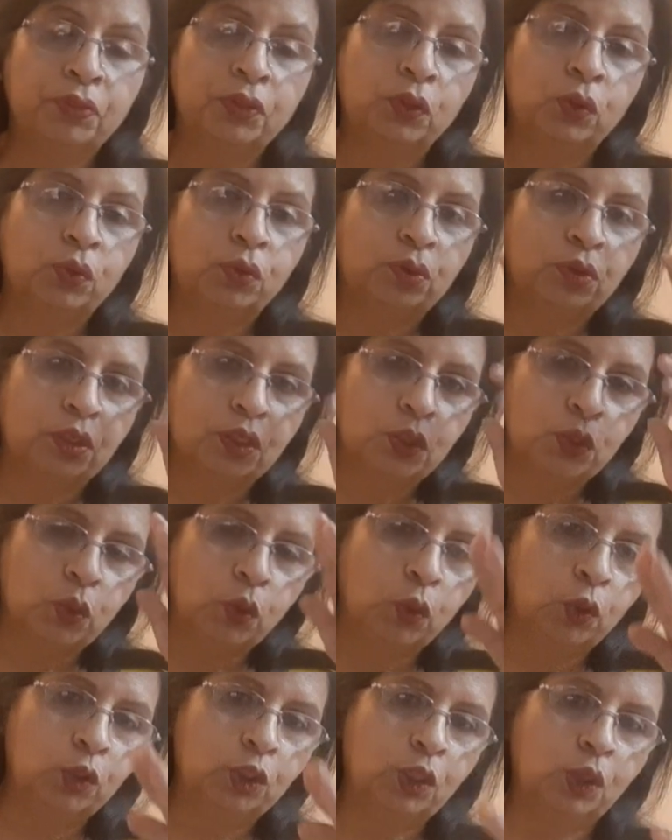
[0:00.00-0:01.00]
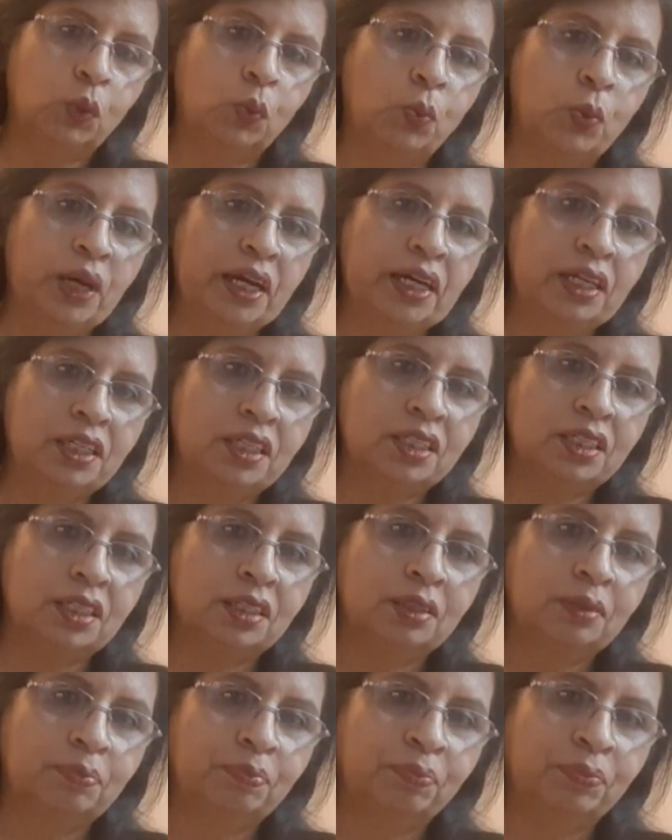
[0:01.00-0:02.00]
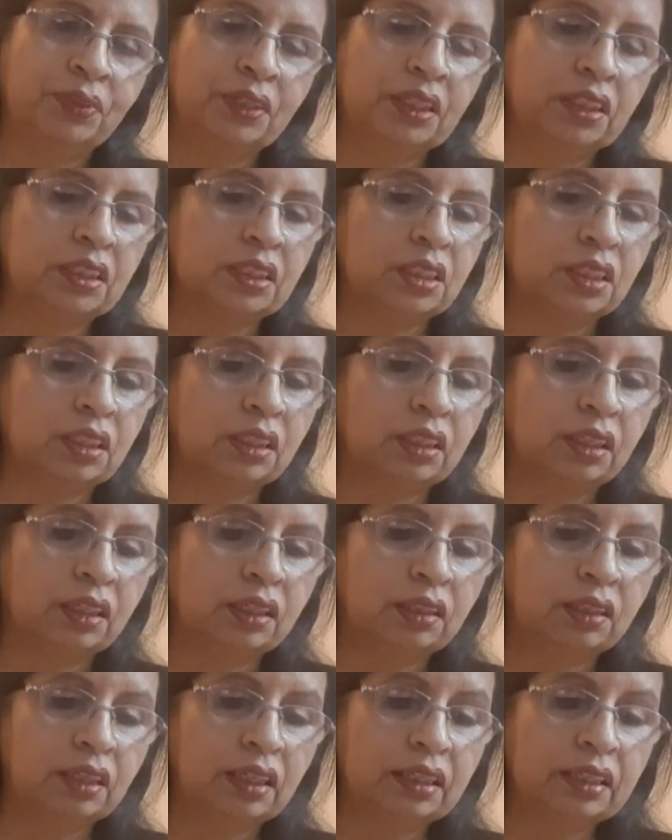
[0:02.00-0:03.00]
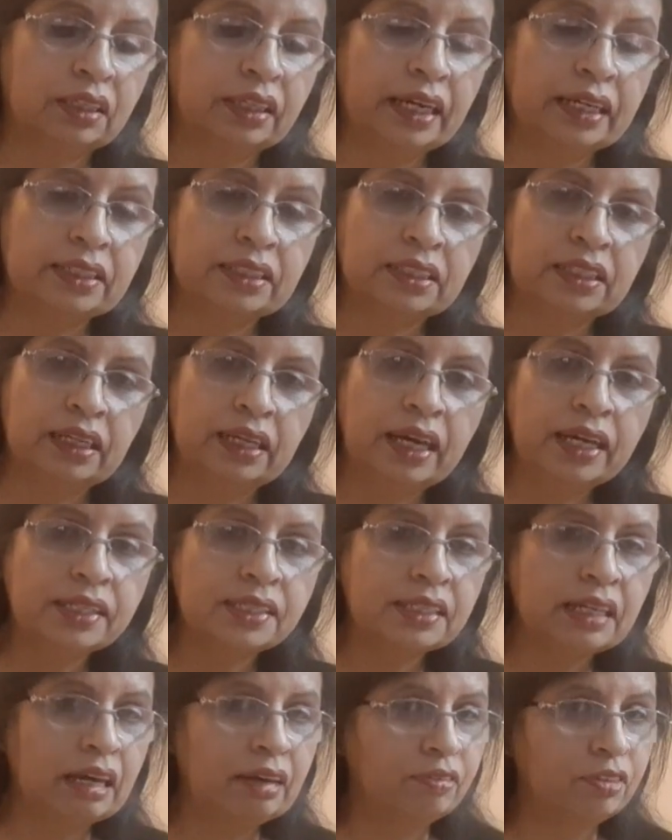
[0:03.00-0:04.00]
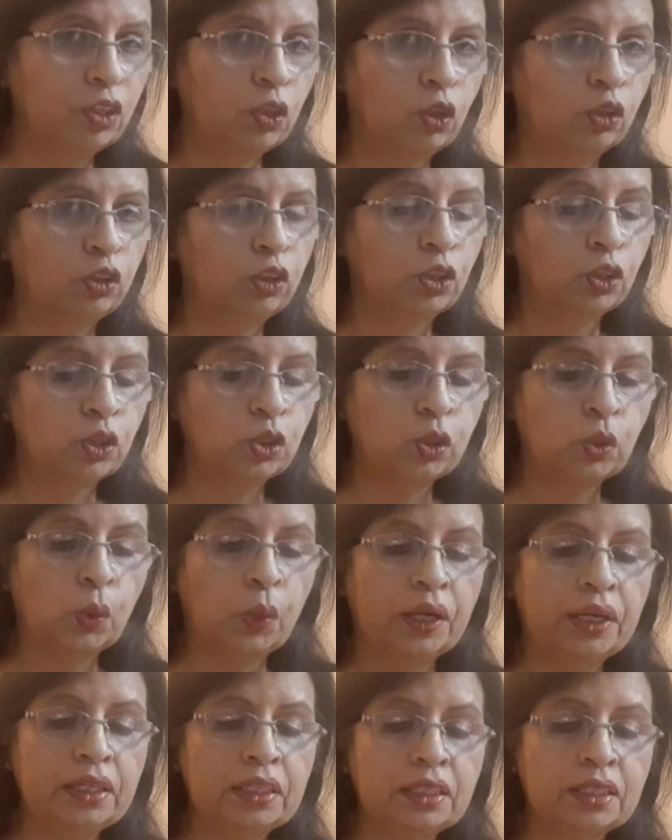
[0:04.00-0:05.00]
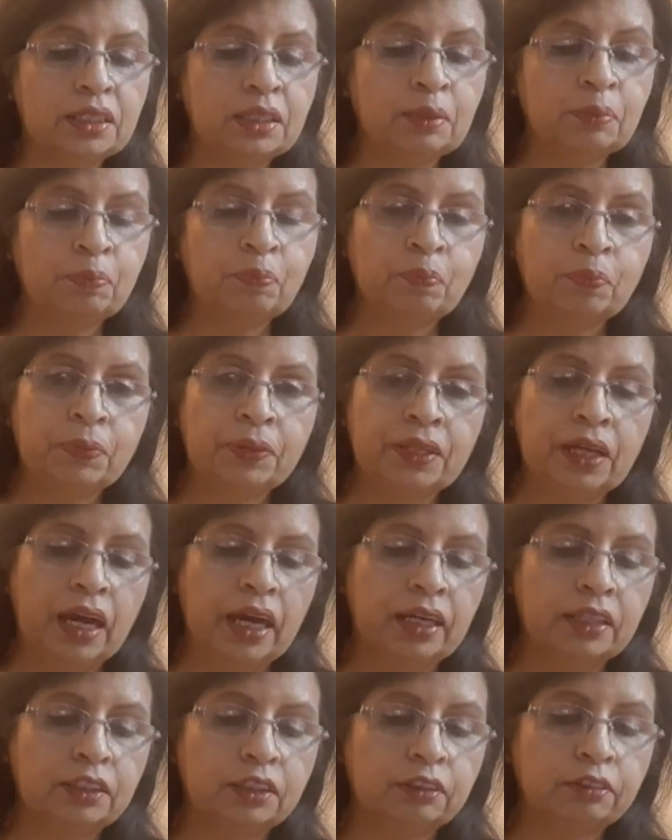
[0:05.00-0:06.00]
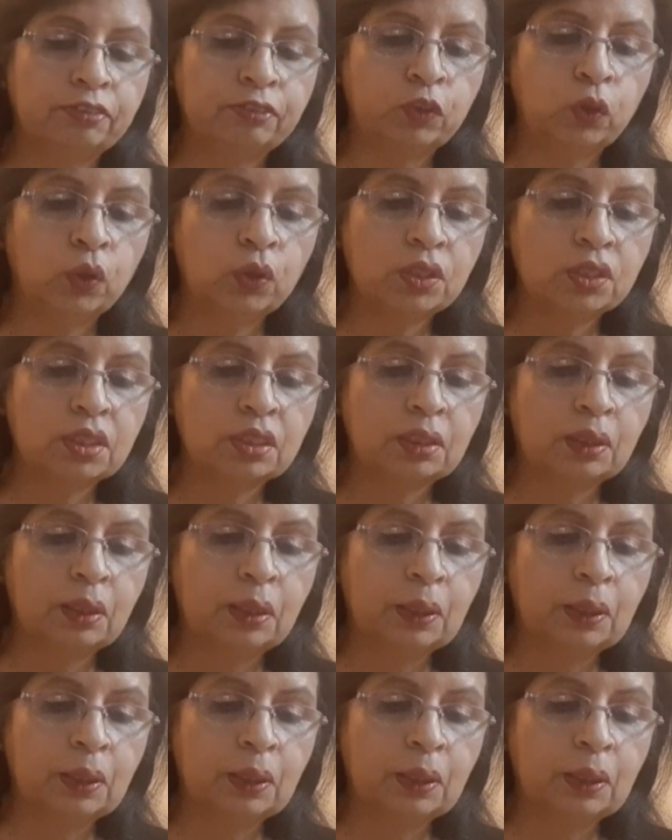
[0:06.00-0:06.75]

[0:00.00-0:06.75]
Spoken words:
you control your weight, it gets less heavy on your joints, and of course